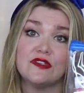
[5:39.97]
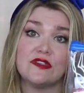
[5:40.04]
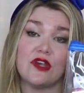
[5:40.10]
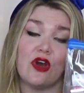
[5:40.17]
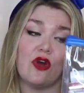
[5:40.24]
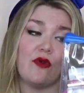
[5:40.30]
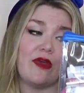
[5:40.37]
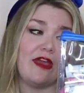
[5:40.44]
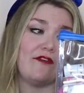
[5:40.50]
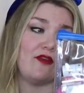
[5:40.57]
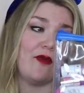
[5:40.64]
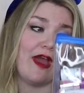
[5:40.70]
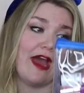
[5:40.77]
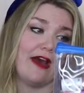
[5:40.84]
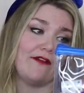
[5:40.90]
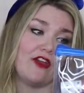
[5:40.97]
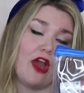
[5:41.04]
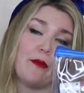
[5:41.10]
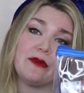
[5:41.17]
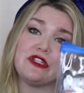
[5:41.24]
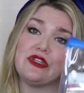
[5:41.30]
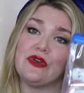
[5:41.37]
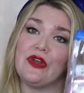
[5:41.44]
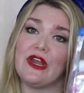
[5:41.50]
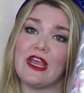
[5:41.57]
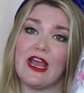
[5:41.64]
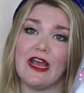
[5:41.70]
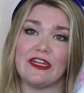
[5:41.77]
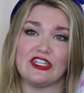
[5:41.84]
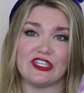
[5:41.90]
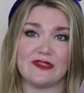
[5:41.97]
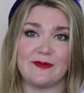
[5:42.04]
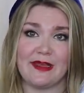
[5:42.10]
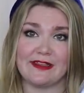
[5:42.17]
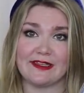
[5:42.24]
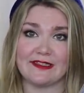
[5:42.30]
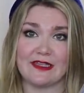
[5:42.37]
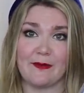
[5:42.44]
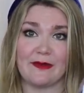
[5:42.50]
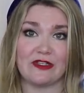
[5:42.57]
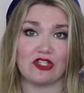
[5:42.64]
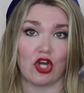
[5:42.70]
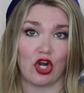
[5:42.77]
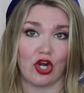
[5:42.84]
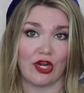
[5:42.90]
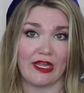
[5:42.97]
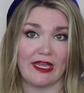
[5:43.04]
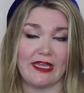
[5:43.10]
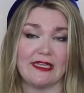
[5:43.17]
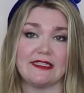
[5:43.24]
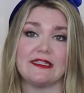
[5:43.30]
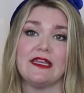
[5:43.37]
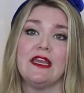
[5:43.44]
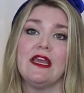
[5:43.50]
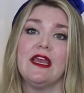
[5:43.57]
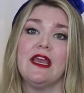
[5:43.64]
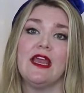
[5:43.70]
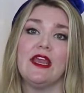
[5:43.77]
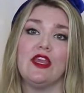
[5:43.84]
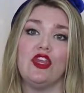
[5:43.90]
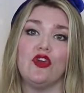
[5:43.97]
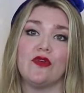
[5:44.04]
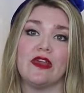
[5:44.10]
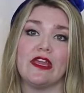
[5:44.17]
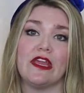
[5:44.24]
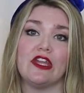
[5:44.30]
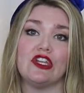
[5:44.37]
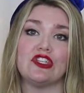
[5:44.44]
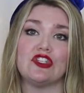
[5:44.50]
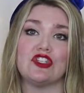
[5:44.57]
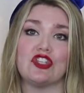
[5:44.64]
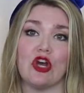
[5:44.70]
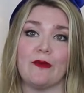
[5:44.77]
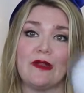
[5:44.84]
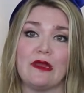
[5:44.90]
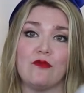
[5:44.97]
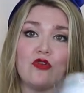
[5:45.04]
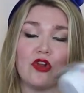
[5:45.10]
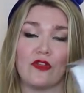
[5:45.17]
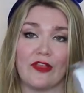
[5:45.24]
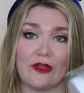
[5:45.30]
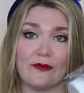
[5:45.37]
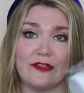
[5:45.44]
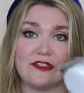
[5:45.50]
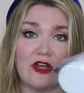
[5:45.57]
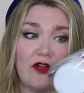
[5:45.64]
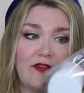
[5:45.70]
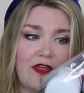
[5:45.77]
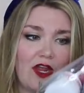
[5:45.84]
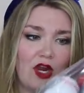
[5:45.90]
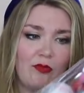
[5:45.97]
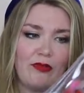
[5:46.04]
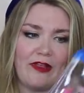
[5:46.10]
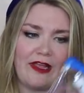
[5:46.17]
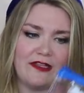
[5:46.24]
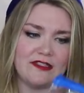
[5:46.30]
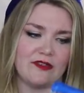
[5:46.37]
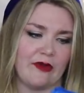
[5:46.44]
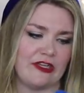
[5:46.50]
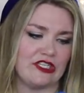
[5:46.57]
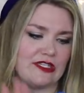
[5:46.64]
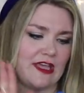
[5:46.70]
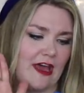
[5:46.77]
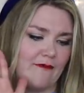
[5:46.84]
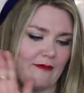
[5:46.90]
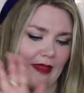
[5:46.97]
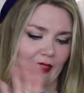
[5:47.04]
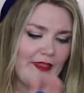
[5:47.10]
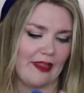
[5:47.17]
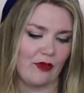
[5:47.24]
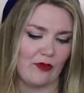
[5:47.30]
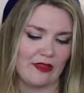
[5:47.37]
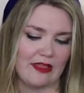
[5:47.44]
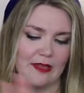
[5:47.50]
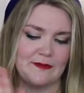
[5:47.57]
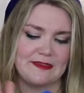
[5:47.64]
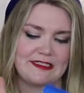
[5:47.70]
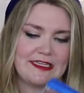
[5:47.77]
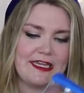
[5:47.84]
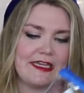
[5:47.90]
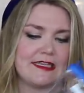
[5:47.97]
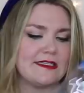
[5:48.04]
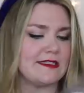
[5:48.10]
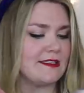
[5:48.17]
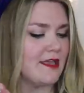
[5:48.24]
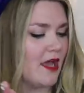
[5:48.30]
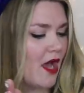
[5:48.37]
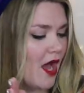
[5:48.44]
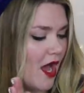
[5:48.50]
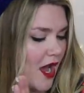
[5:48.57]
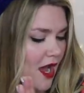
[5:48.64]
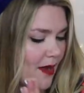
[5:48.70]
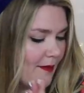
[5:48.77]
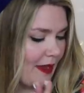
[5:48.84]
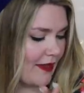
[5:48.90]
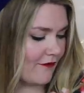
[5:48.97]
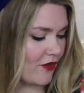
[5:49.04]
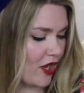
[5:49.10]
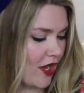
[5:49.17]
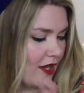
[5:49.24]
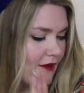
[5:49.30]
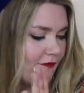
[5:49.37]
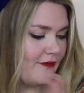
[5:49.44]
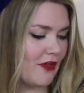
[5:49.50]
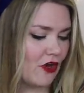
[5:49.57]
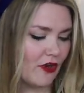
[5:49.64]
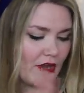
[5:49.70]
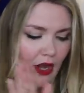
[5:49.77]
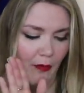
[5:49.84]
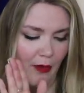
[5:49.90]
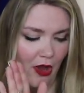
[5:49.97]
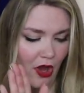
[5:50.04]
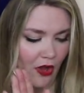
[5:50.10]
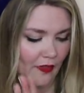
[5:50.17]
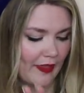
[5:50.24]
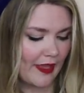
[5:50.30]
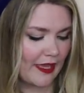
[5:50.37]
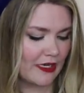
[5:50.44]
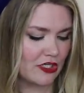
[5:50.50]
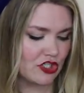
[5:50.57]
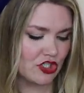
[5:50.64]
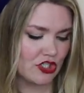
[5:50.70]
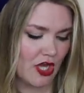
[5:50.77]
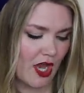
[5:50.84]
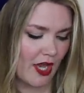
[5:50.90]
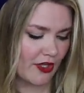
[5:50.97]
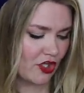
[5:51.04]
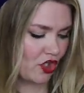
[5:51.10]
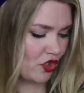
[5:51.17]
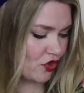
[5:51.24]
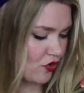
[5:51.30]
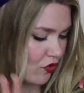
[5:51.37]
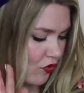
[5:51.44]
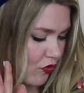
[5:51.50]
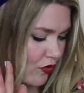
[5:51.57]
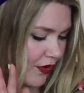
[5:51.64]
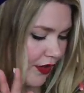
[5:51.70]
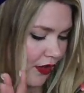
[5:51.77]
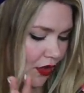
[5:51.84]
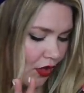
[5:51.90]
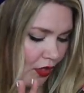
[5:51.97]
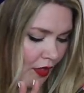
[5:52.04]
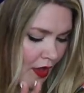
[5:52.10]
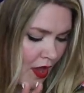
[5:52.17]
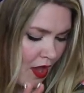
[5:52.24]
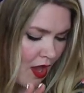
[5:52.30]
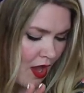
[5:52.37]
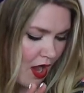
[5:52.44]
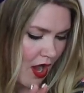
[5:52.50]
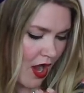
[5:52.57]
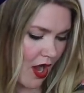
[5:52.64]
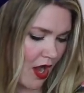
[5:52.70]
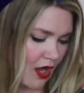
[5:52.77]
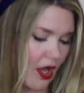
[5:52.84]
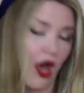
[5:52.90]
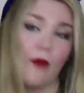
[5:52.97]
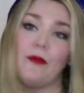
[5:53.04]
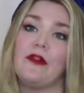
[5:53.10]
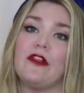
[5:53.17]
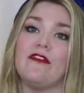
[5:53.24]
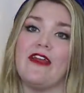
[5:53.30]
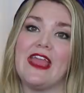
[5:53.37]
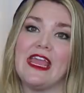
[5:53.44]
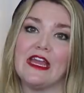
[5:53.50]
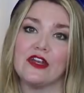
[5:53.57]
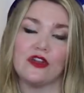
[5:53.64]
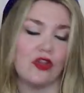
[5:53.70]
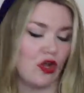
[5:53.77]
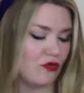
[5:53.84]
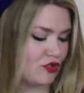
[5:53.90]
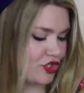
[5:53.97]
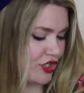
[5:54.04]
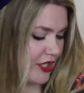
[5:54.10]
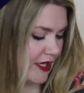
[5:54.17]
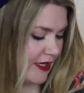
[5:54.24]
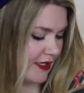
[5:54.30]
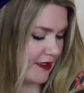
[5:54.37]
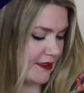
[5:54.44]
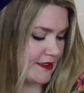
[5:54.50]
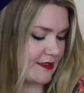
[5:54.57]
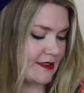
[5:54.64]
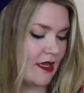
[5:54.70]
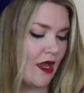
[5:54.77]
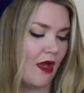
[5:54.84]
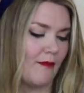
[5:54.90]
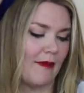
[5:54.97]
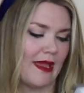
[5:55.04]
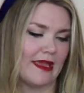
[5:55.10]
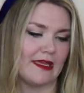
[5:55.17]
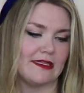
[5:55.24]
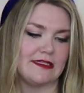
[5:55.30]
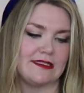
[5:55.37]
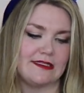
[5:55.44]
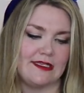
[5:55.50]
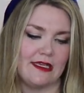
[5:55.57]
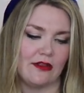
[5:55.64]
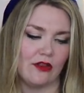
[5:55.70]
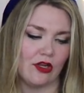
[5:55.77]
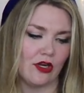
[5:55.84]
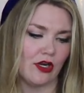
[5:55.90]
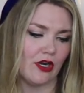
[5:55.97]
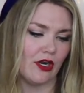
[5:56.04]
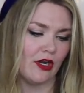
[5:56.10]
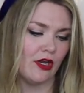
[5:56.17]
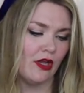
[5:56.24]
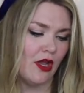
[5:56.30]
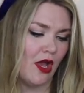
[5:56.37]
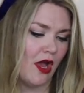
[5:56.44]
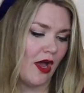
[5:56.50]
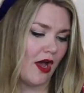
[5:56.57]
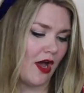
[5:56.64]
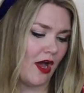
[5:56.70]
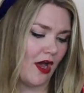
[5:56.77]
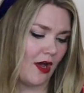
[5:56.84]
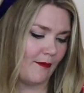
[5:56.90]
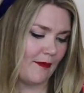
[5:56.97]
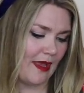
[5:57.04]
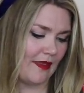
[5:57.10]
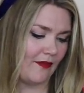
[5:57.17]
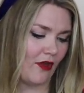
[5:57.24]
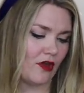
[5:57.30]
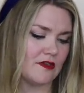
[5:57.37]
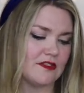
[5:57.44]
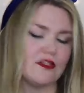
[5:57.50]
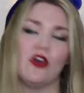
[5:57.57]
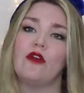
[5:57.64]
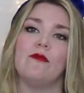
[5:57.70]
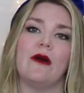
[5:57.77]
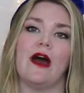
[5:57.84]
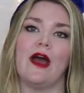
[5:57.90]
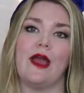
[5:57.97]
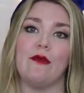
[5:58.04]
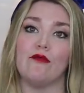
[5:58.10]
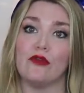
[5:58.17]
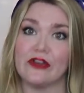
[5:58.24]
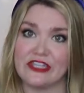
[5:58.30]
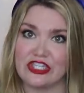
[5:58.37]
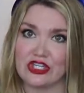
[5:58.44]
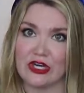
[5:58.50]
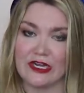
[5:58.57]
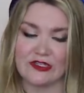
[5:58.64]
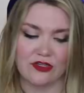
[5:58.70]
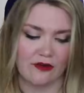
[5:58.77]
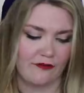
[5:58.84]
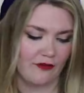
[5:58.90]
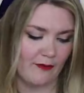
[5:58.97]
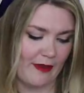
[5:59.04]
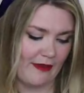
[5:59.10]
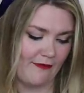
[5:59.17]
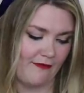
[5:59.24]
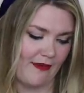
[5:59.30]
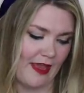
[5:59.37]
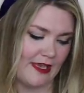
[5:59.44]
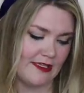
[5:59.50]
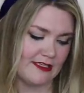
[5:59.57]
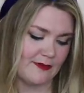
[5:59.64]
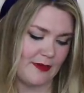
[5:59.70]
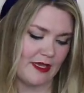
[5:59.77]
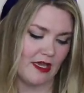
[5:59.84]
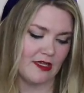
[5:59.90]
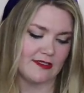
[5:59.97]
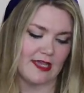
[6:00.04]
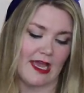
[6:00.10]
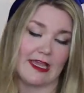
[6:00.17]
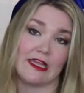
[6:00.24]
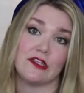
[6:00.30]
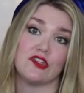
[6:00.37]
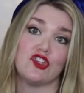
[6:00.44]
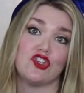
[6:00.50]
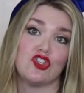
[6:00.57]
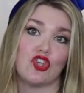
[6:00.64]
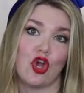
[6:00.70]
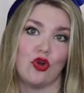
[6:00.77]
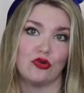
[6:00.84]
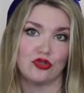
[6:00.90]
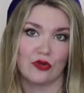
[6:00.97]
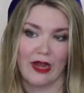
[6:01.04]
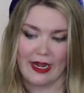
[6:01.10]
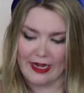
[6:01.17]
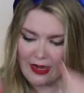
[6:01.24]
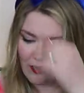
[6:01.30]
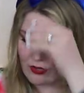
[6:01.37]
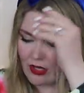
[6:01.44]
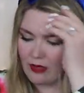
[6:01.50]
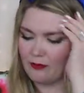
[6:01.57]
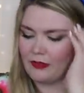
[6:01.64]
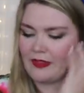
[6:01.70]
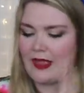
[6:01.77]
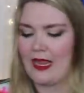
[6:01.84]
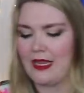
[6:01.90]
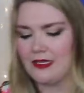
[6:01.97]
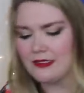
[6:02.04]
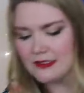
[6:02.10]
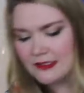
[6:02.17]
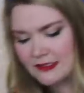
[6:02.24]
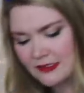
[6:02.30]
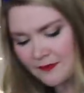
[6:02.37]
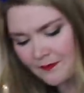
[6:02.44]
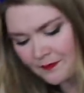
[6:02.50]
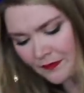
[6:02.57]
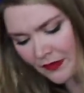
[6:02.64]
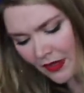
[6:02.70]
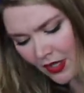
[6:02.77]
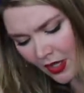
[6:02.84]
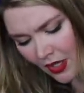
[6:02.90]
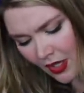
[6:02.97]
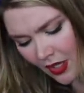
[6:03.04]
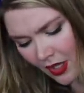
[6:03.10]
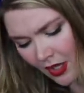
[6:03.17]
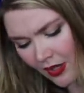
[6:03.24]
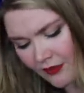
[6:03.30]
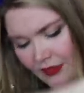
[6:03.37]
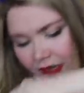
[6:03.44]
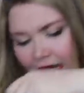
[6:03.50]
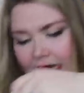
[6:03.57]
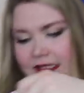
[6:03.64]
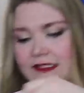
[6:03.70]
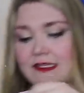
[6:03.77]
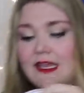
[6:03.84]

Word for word: So if you have the opportunity, I just picked this up at Target. You can get so many more liquids on the airplane. So I just have my liquid lipsticks. Um, I've got fingernail polish, uh, cuticle oil, a couple of hand lotions, my concealer, um, and also my moisturizer for my face because I get so dried out on planes. The next